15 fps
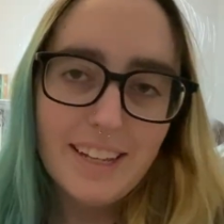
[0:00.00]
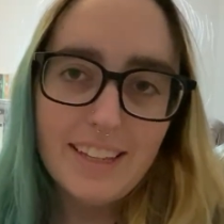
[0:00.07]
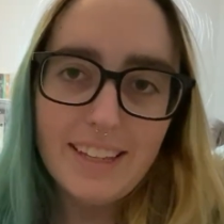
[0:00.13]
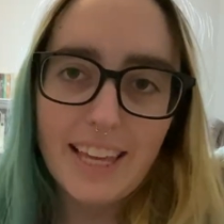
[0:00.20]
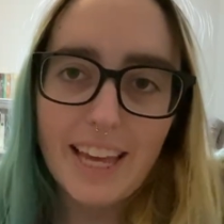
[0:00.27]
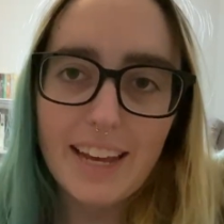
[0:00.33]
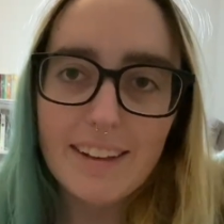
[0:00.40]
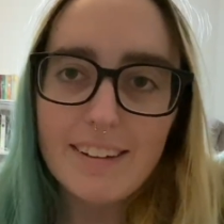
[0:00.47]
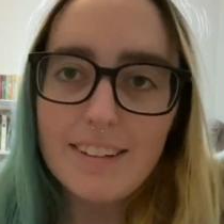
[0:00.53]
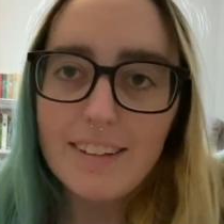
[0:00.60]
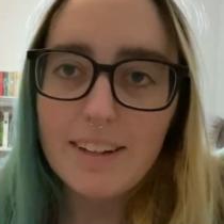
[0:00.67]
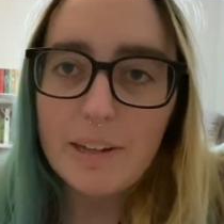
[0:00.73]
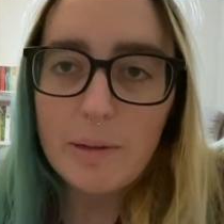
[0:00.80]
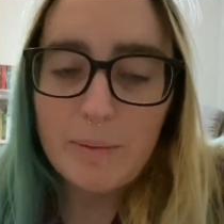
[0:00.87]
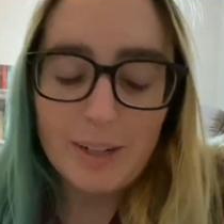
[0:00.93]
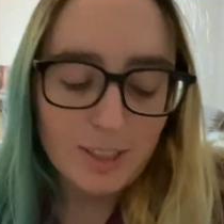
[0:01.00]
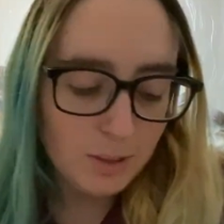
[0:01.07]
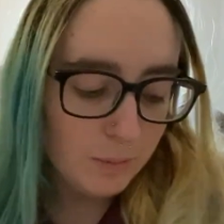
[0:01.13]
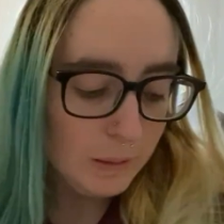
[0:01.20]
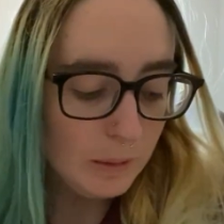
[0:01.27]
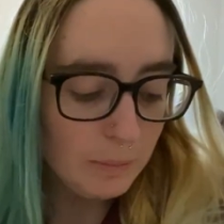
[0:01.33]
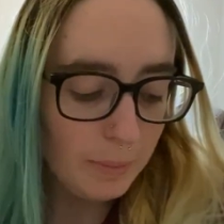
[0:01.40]
yeah, um, I just
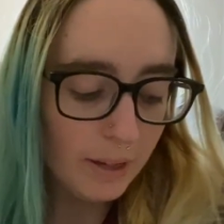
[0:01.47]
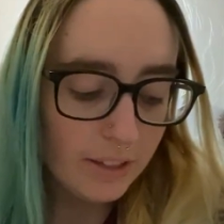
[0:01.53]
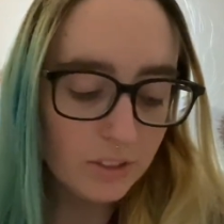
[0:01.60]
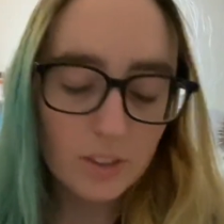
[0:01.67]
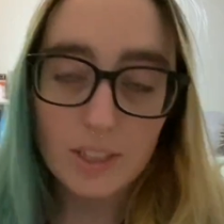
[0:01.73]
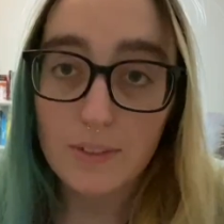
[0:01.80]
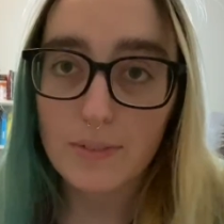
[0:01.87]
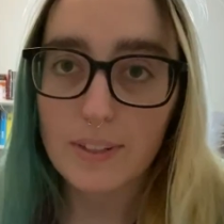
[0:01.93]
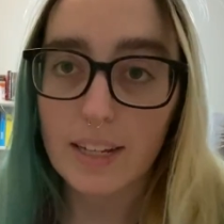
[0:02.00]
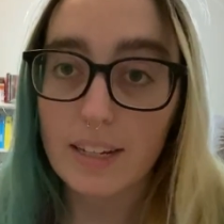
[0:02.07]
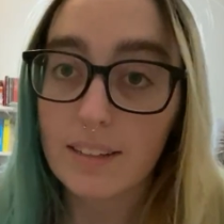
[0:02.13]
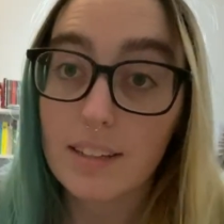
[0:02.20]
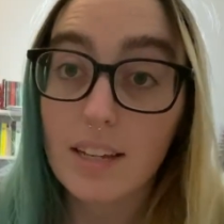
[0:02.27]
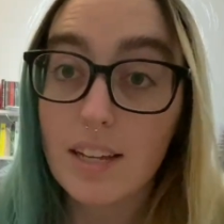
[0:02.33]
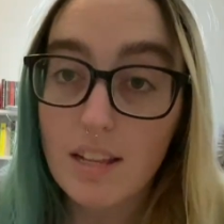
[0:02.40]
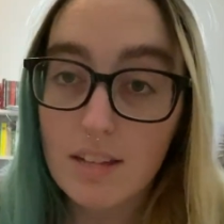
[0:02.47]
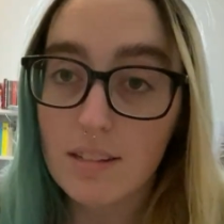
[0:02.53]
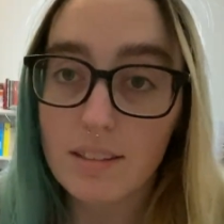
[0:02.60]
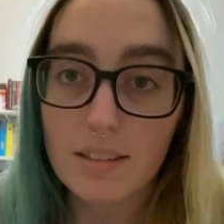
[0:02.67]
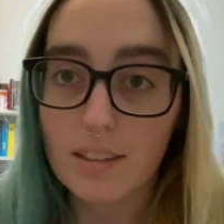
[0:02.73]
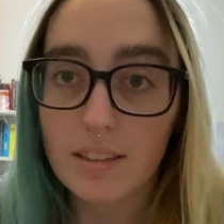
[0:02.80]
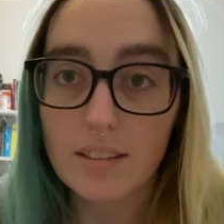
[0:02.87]
want to apologize for that in
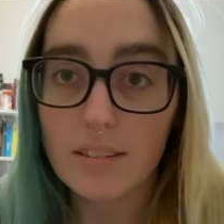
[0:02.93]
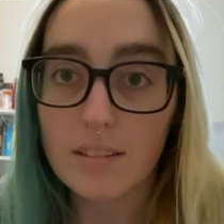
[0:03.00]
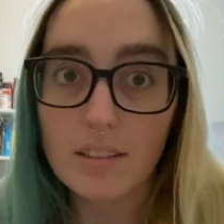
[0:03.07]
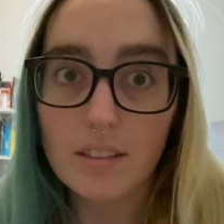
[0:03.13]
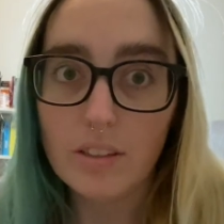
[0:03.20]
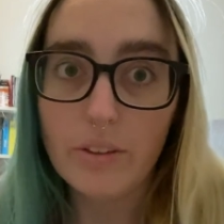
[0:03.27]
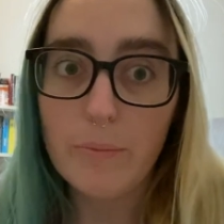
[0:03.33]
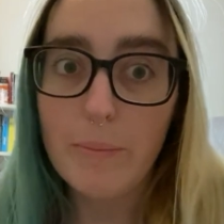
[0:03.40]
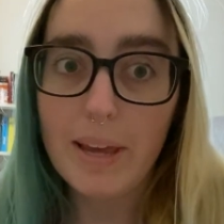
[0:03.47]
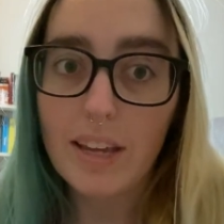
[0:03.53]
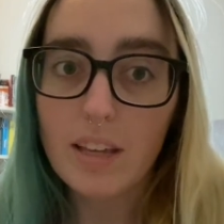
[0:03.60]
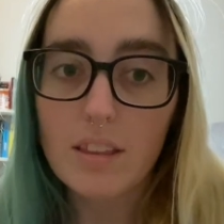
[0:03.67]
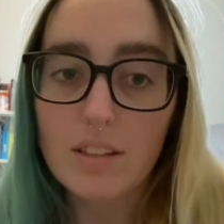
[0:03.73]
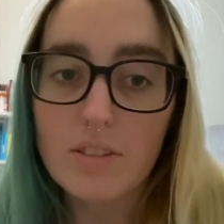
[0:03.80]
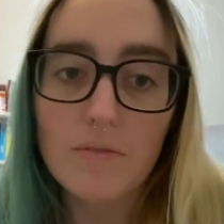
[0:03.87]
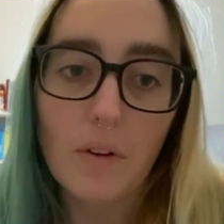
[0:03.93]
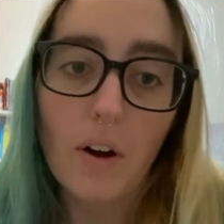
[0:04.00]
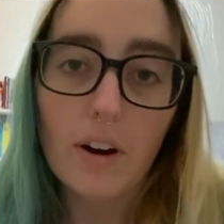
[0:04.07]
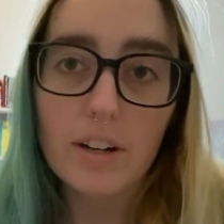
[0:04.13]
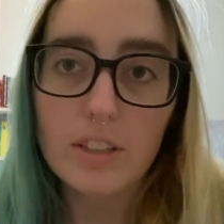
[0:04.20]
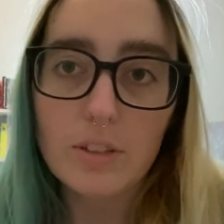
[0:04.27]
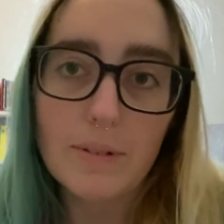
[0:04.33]
case you make it this
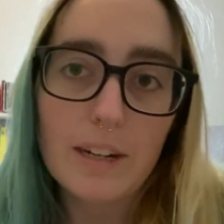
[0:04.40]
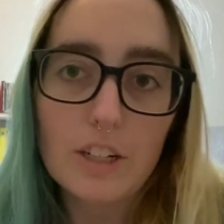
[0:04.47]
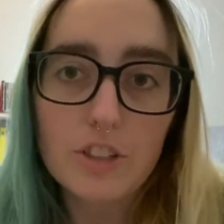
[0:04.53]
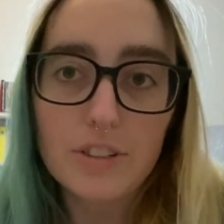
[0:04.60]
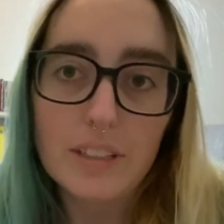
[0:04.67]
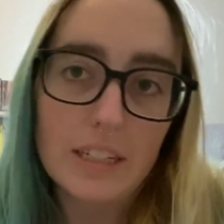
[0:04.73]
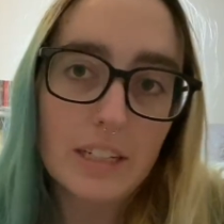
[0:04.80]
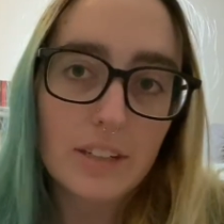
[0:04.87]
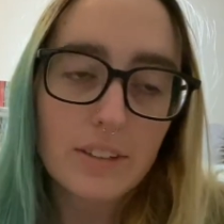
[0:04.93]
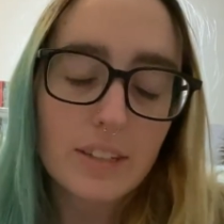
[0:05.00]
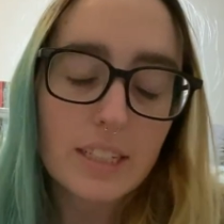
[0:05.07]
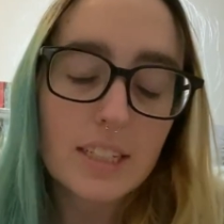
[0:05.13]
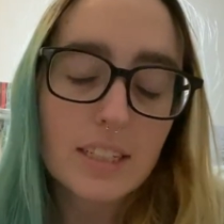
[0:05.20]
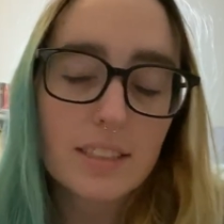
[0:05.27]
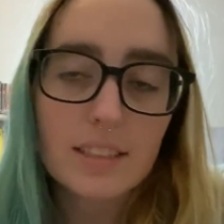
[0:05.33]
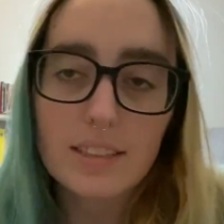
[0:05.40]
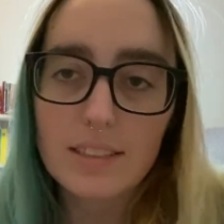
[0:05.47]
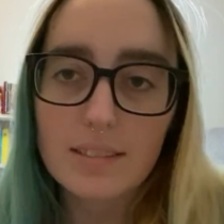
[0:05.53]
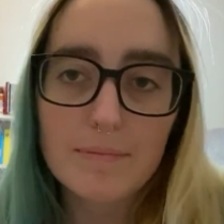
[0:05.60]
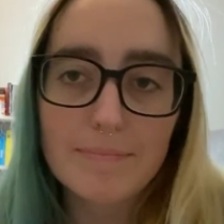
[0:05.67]
far and you actually hear this.